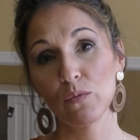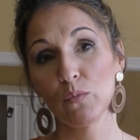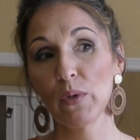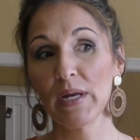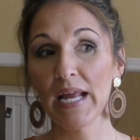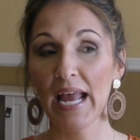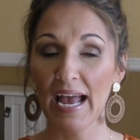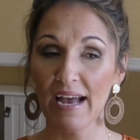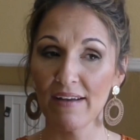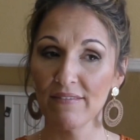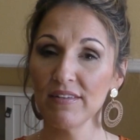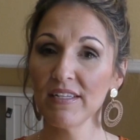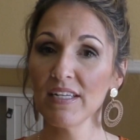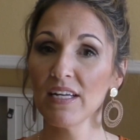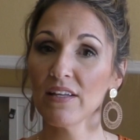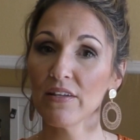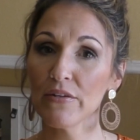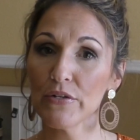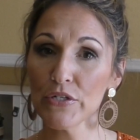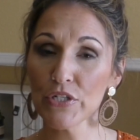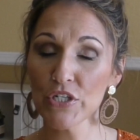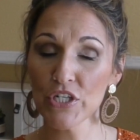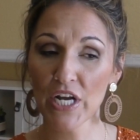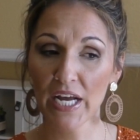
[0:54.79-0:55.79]
We have
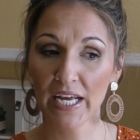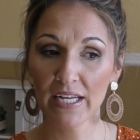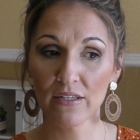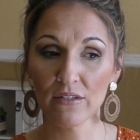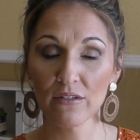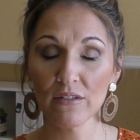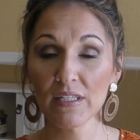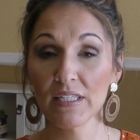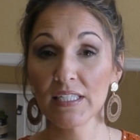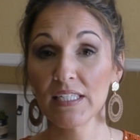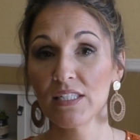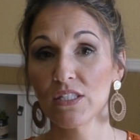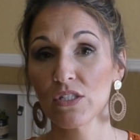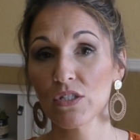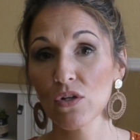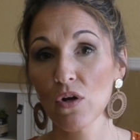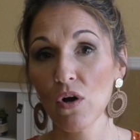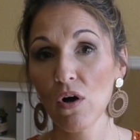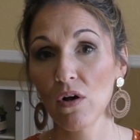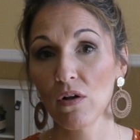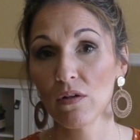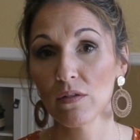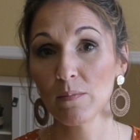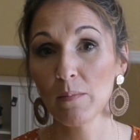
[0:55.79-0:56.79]
another channel and it's
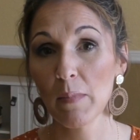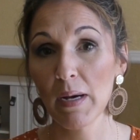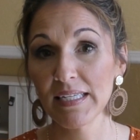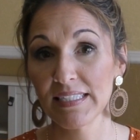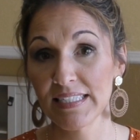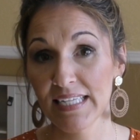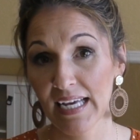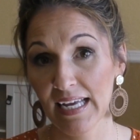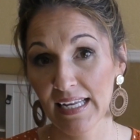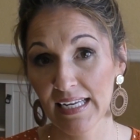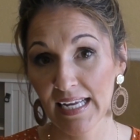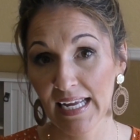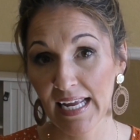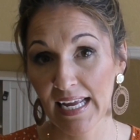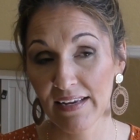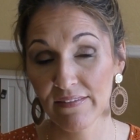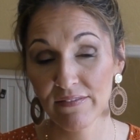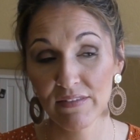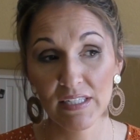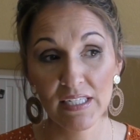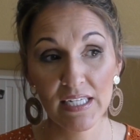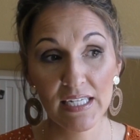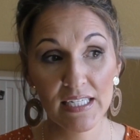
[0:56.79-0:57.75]
called Montana Haven.